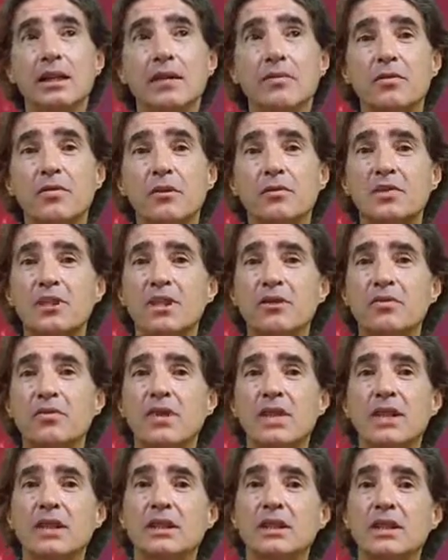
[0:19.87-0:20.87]
from
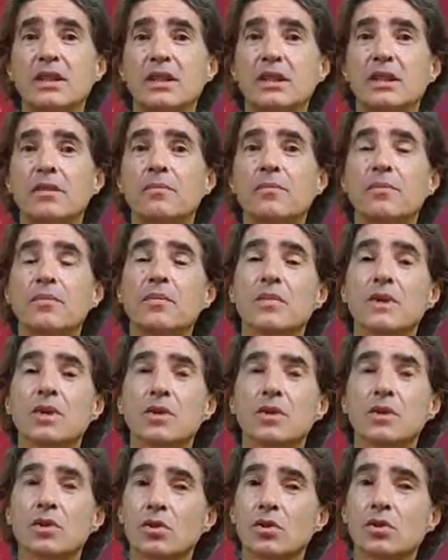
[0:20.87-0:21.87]
different
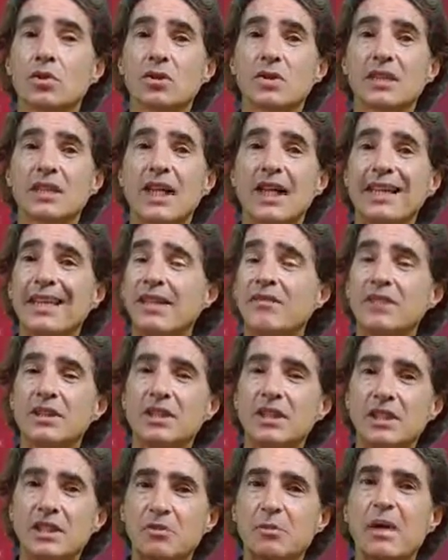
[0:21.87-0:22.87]
sources. I never
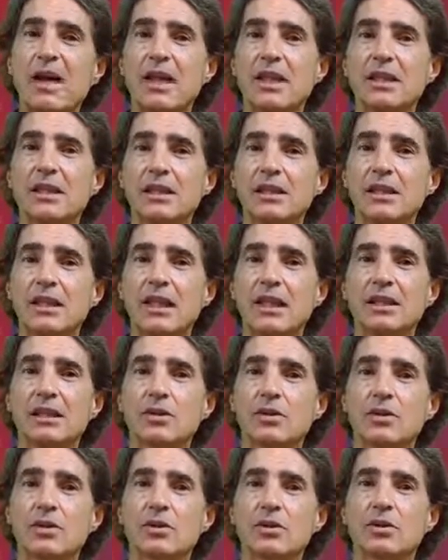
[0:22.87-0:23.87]
despise any
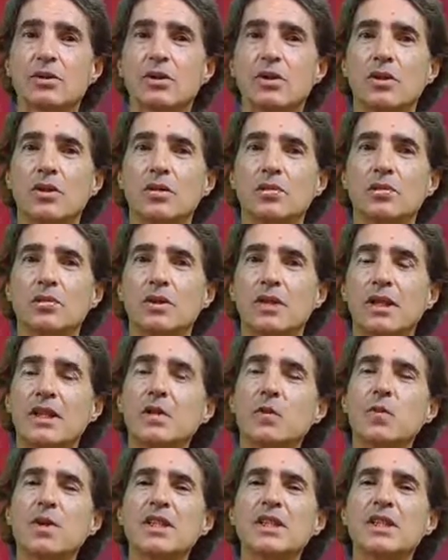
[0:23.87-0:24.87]
source of
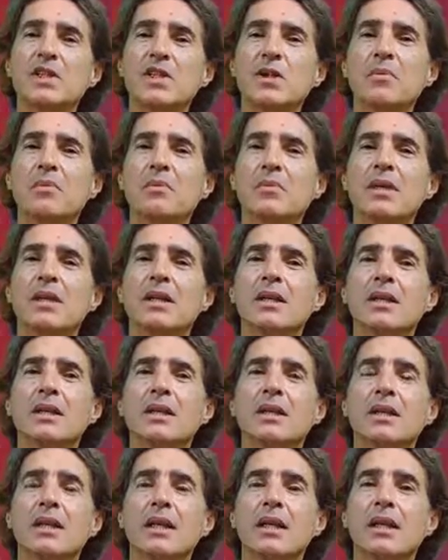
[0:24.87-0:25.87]
wisdom
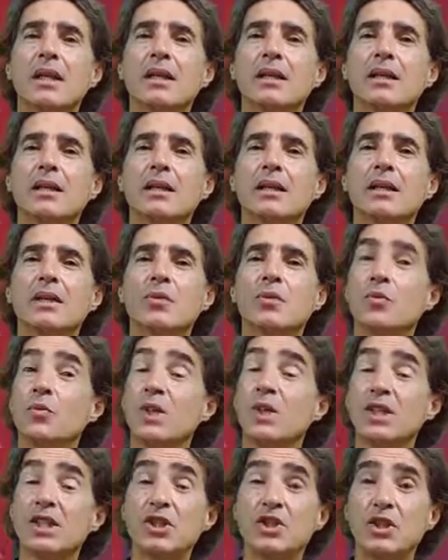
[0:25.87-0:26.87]
in
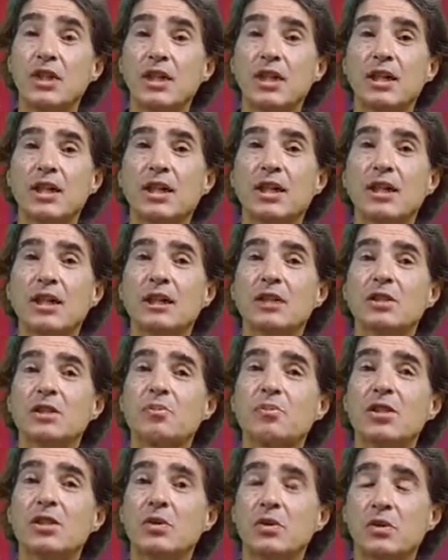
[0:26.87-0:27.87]
reaching
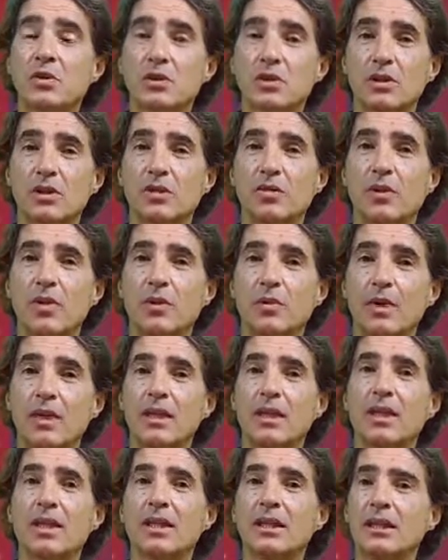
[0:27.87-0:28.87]
spiritual growing
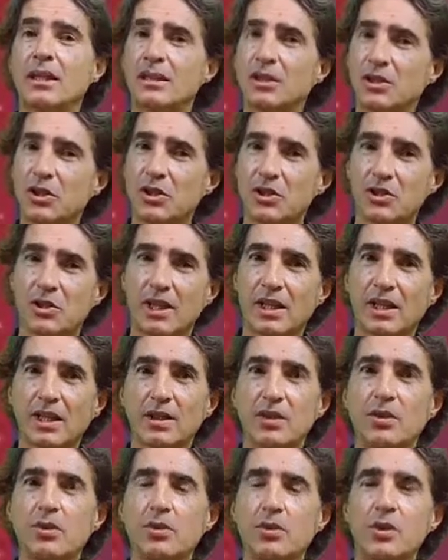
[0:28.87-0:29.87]
and into the
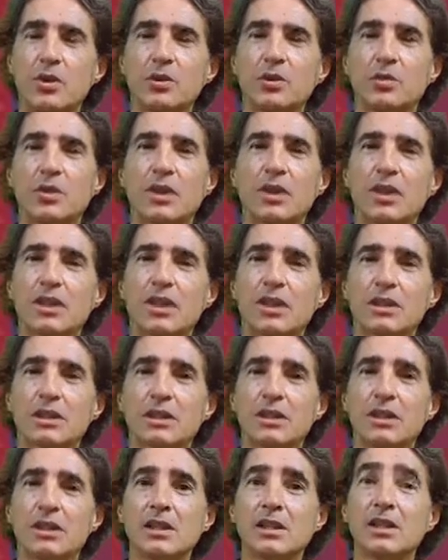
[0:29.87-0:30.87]
union with God.
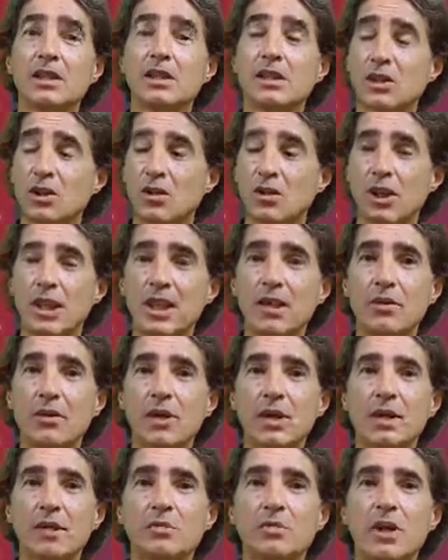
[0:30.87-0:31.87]
So here
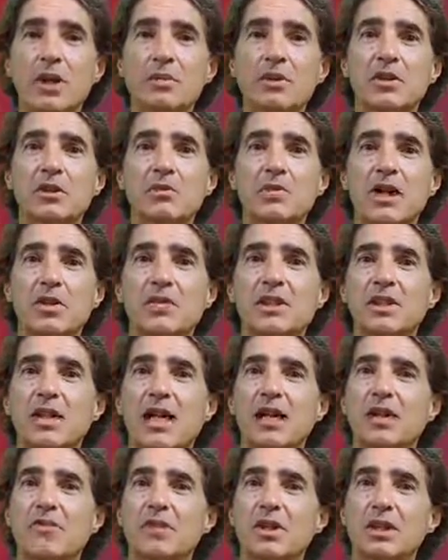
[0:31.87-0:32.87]
in Brahma Kumaris I
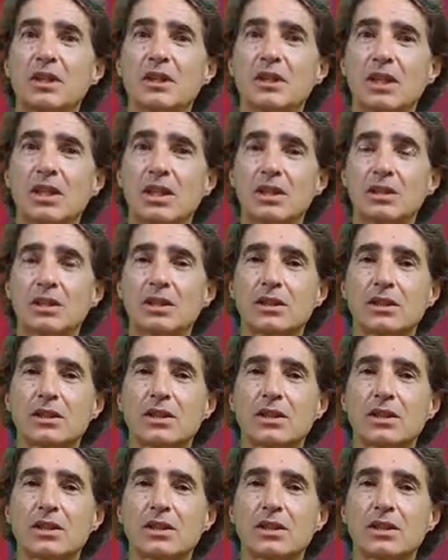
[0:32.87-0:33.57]
have learned a lot